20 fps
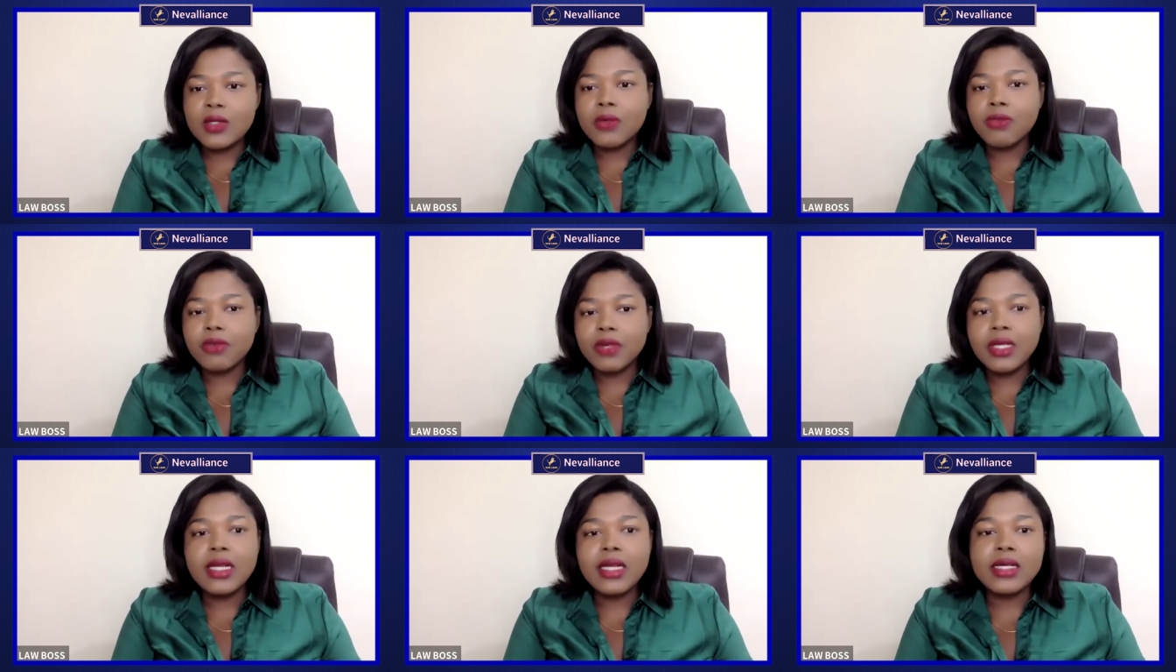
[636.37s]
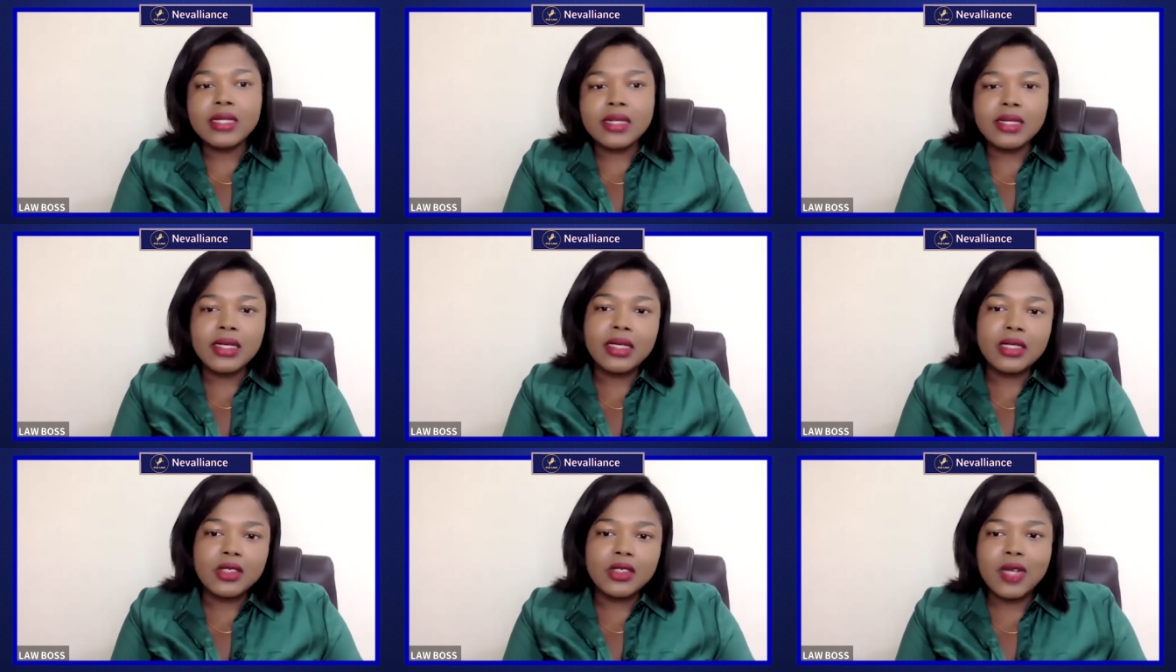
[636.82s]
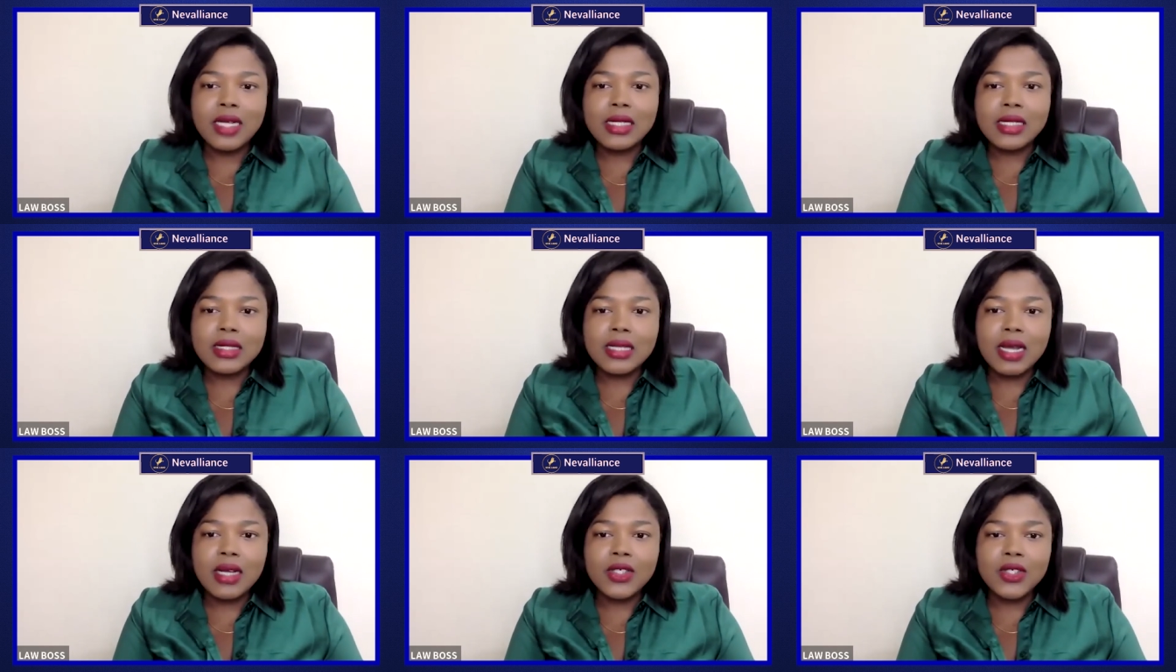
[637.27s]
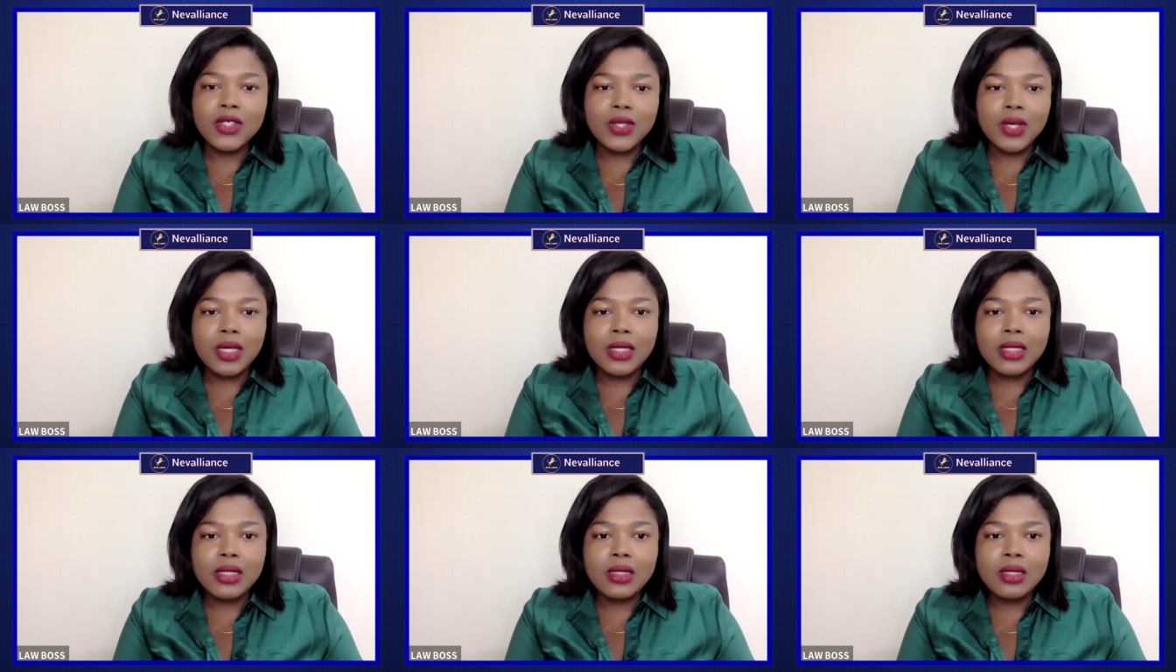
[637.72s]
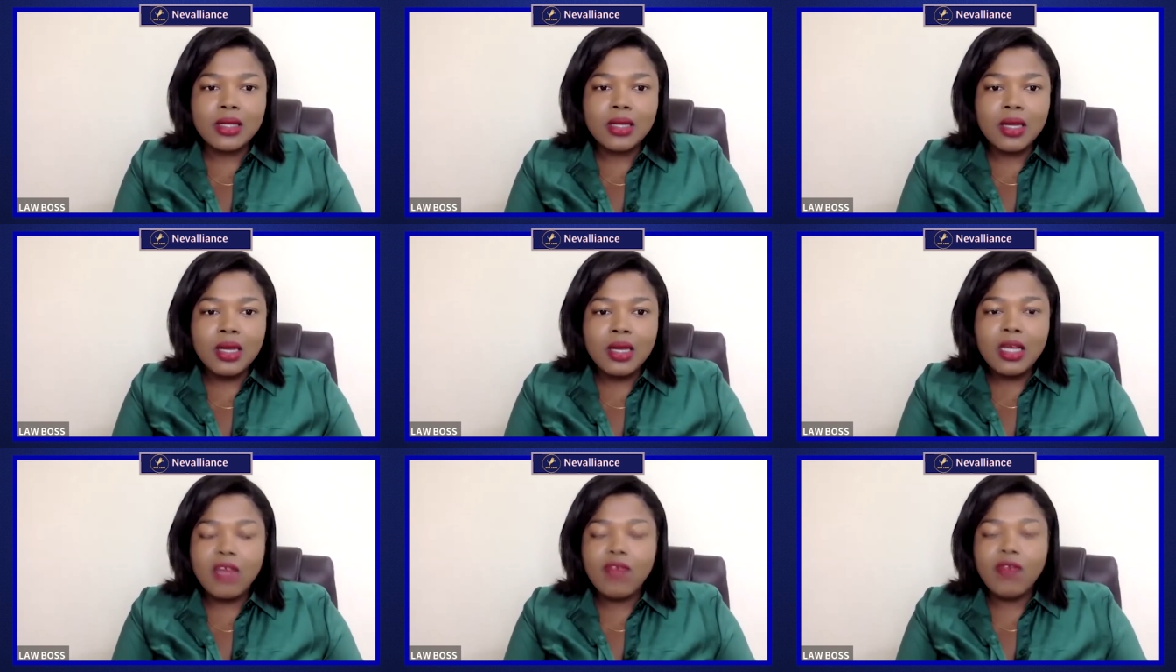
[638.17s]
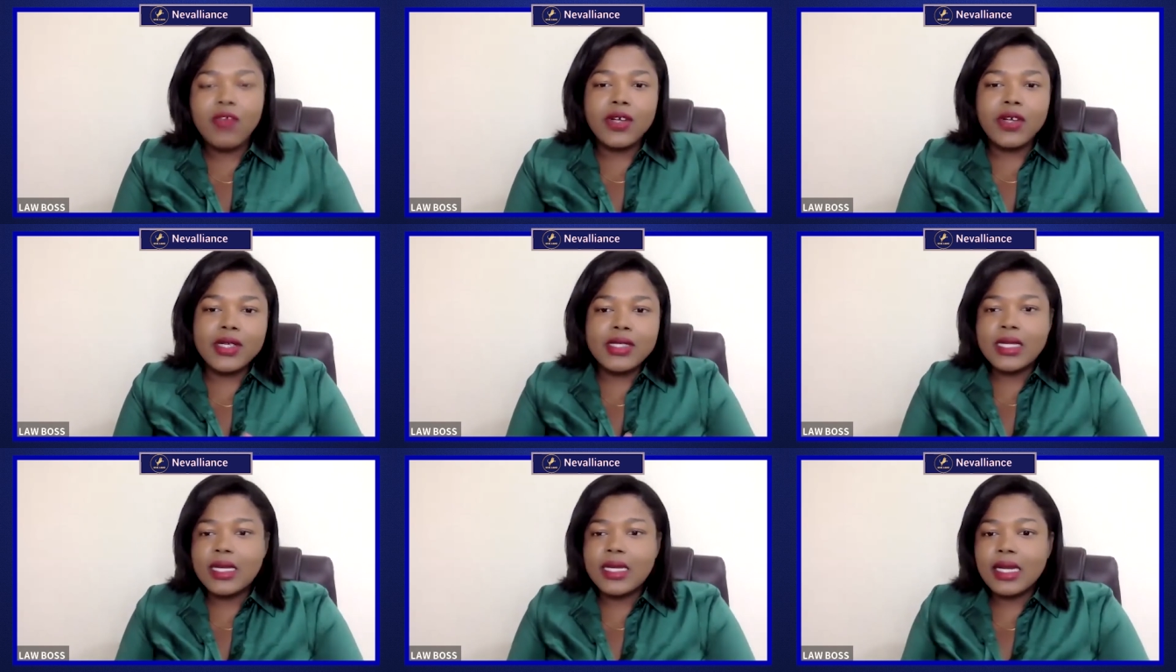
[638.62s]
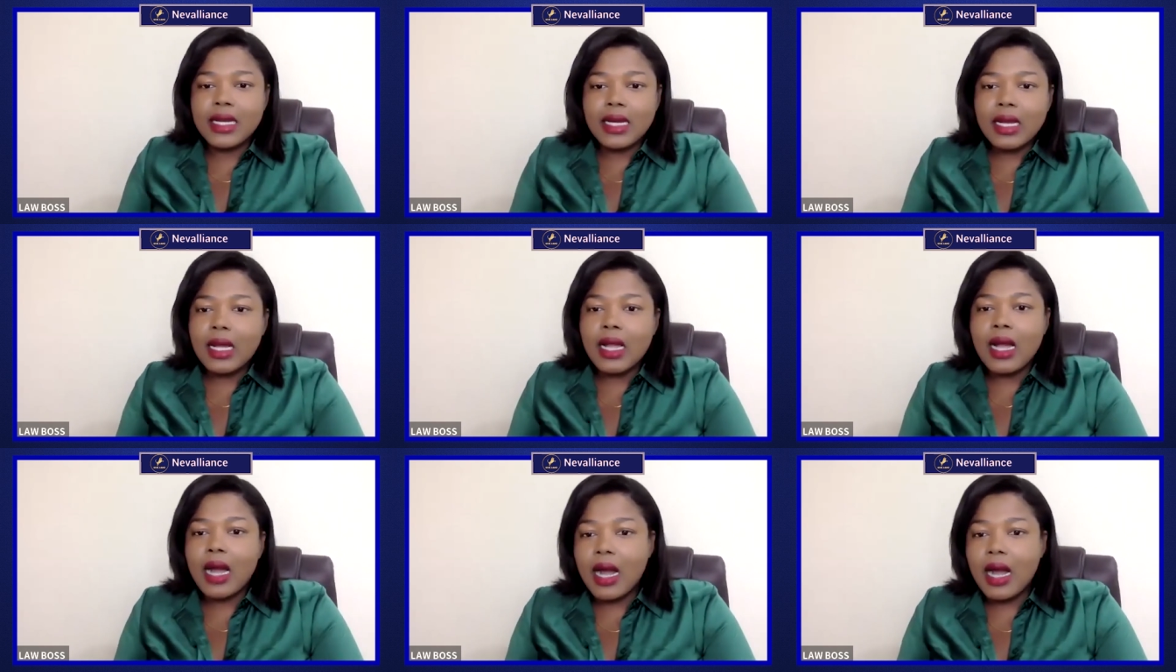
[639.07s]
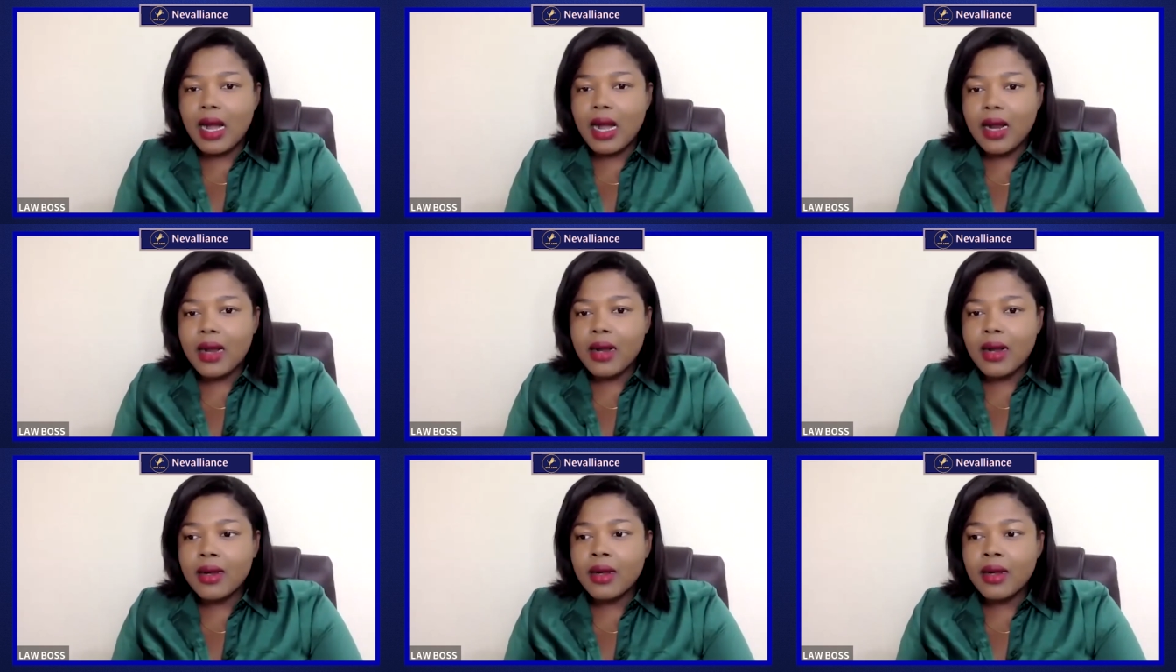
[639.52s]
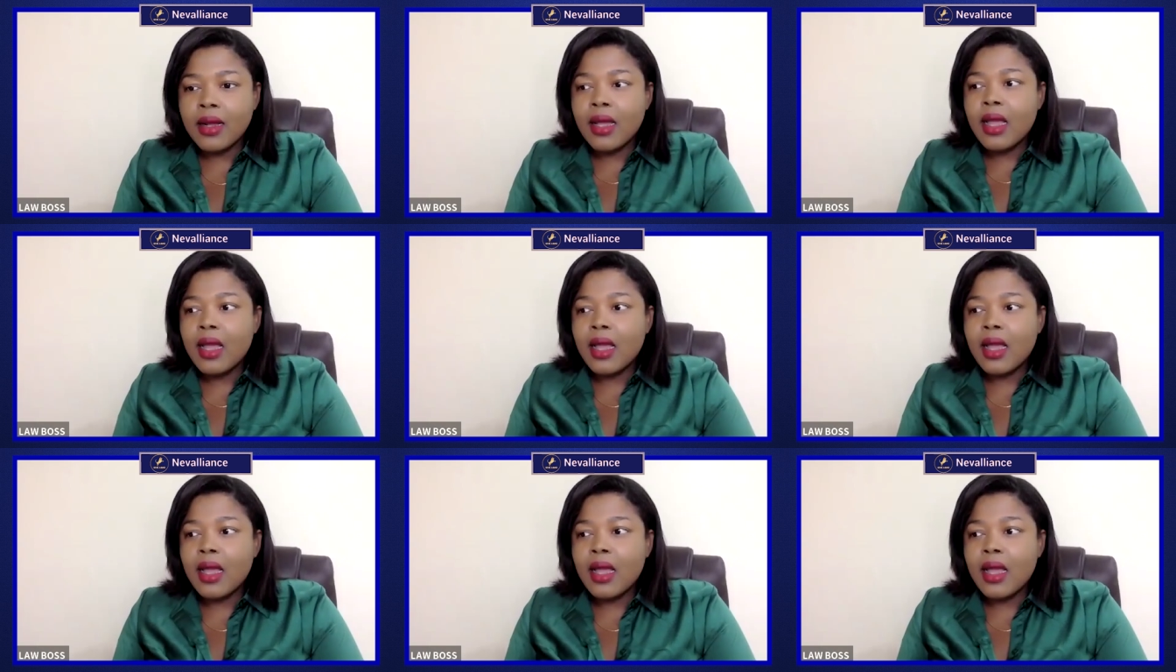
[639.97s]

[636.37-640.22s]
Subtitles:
to real estate transactions. If you're selling a car